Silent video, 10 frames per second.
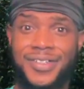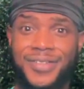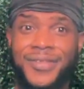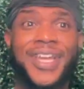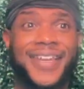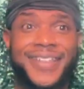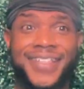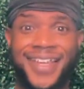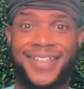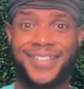Rihanna
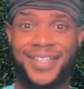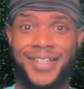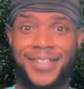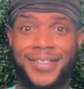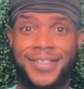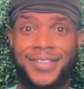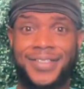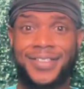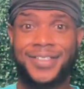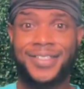singing, y'all
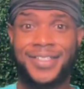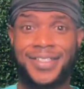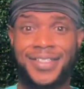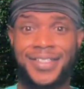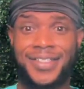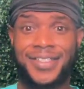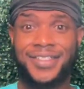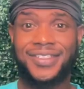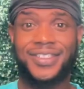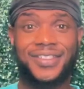
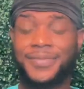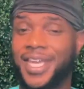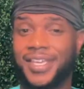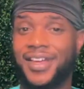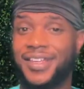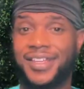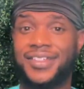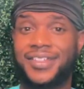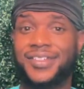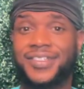she's making y'all let
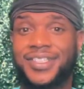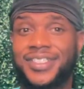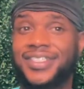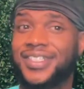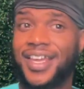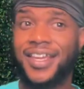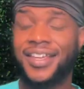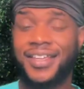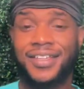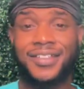her know that she
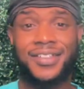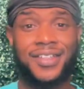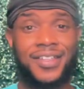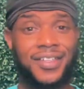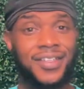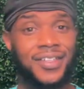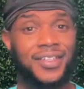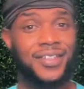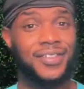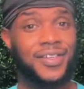sang.
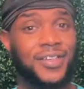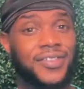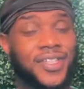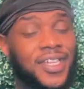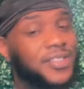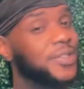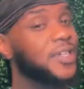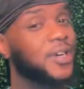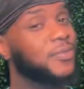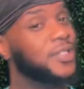You know what I'm saying? Because we
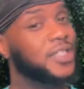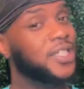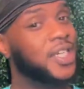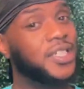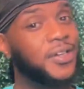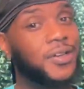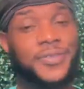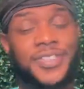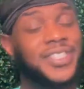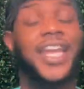know we, she ain't known
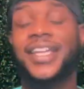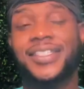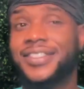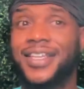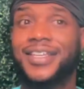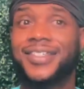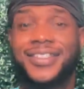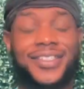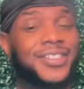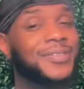for singing, singing.
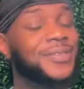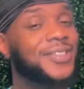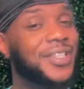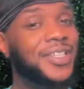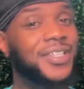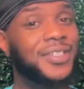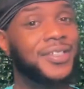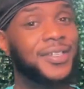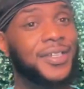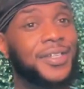She just be singing.
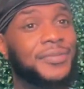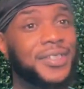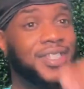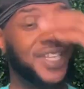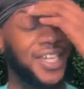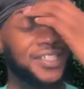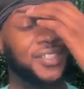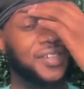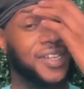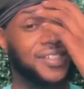But tonight, she
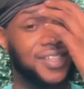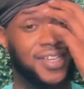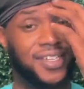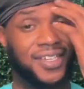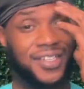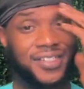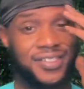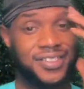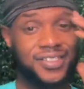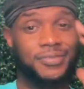trying to sing,
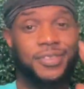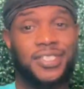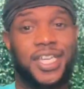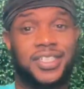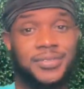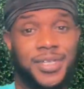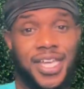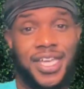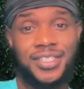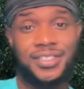y'all. She was taking some
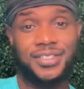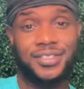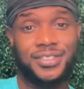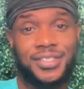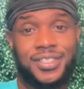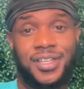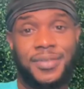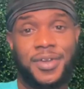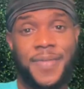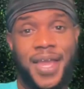classes. Let's go. let
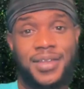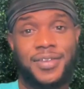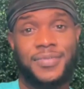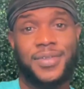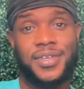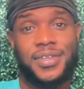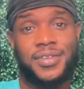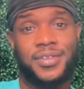me go back a little bit.